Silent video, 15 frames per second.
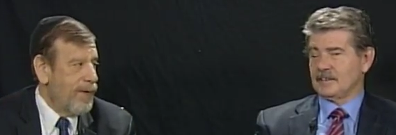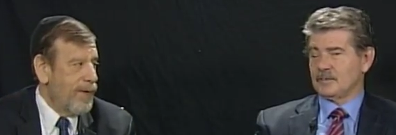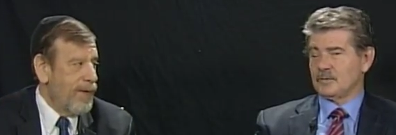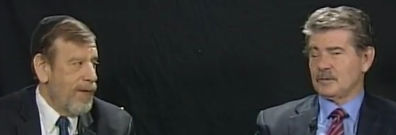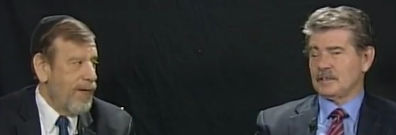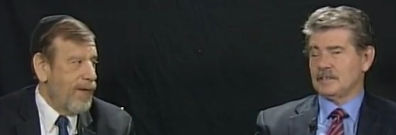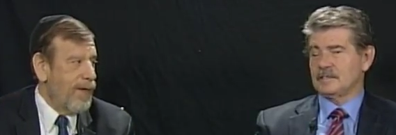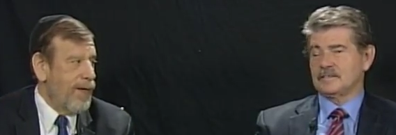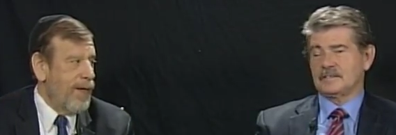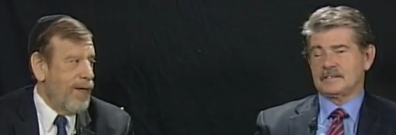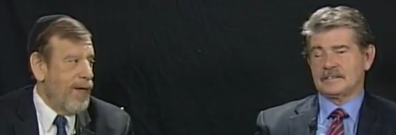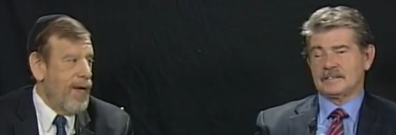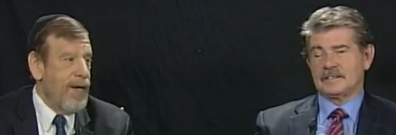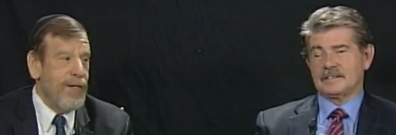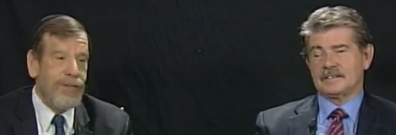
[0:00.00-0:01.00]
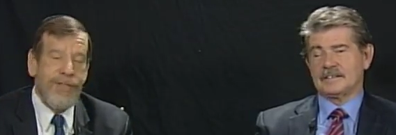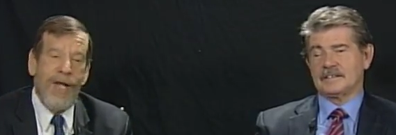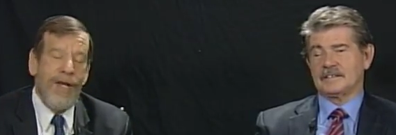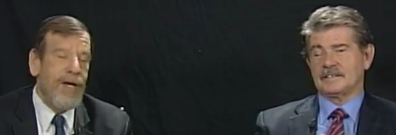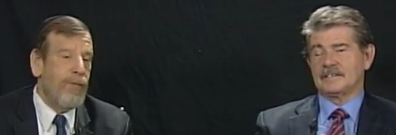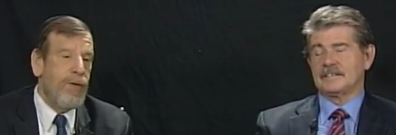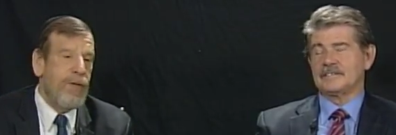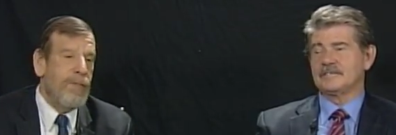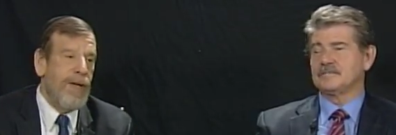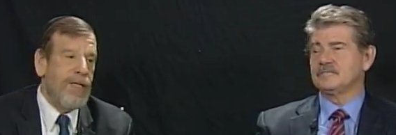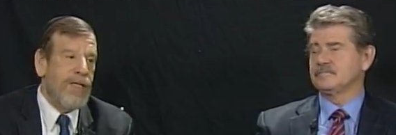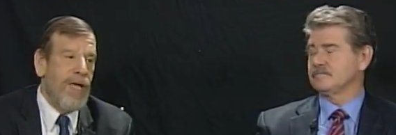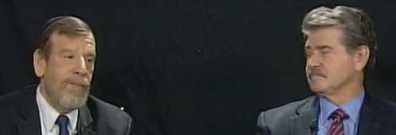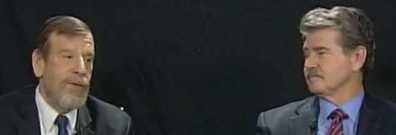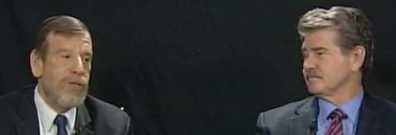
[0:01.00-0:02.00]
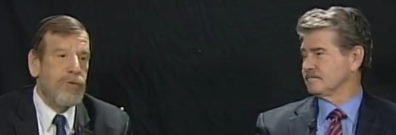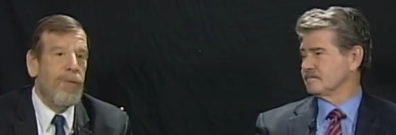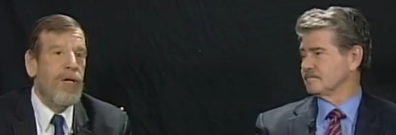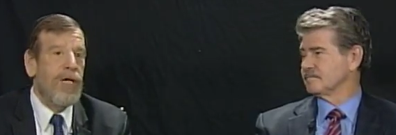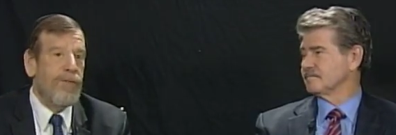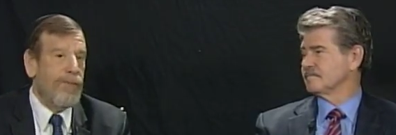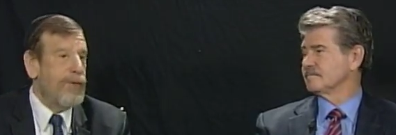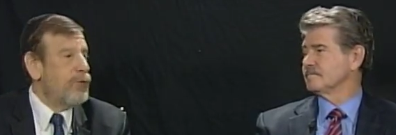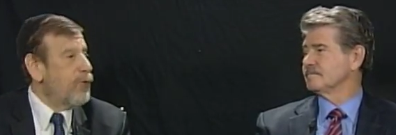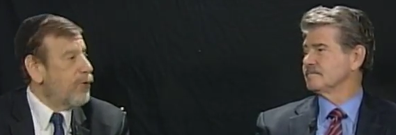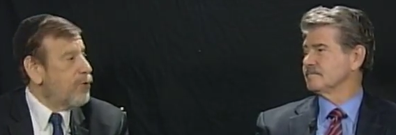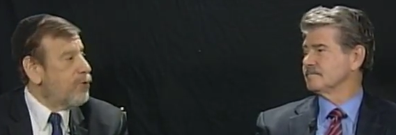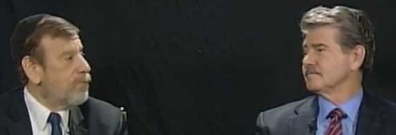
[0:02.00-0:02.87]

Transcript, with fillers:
Speaker 1: Well, and it's not like we'd make that much money if I took the